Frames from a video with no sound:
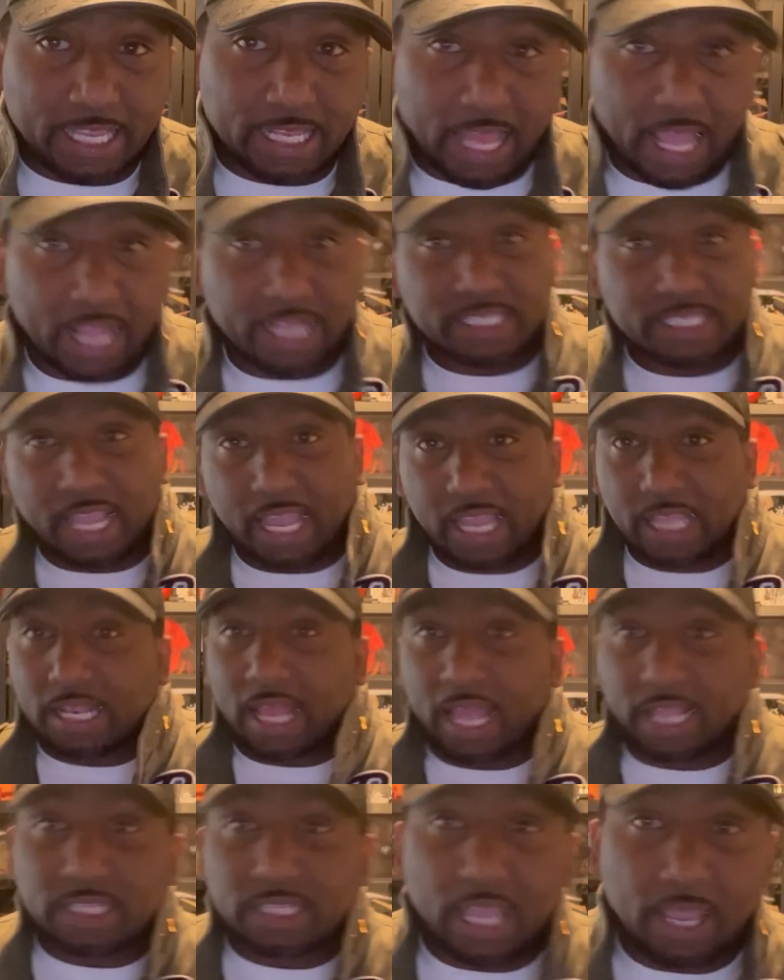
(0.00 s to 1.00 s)
Like they,
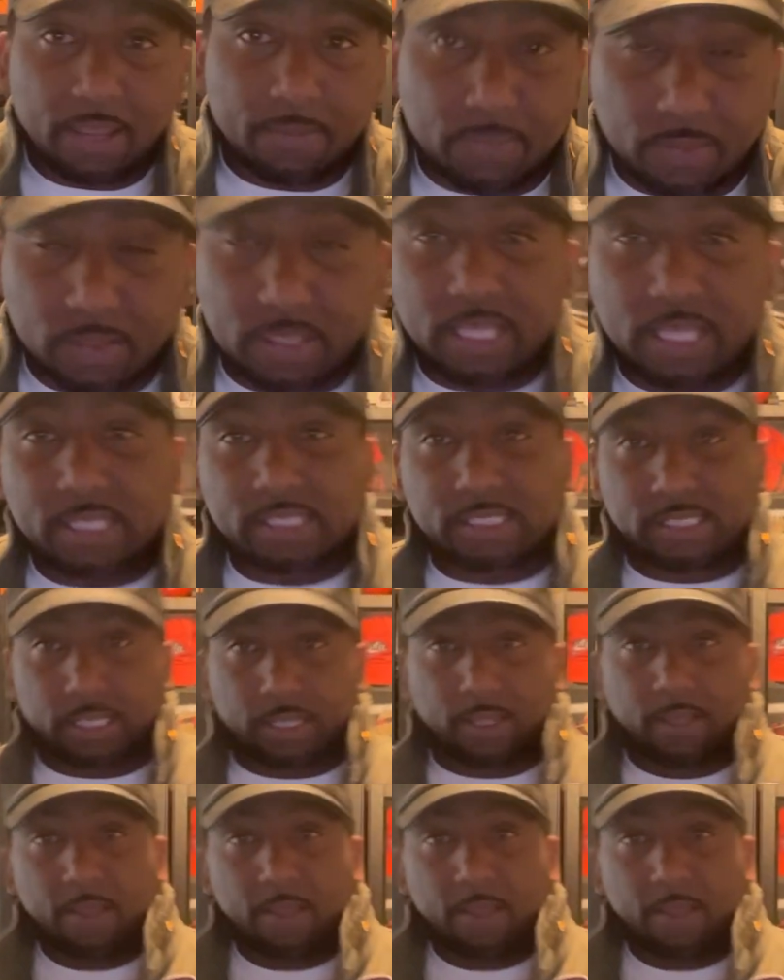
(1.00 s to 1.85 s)
like they, listen.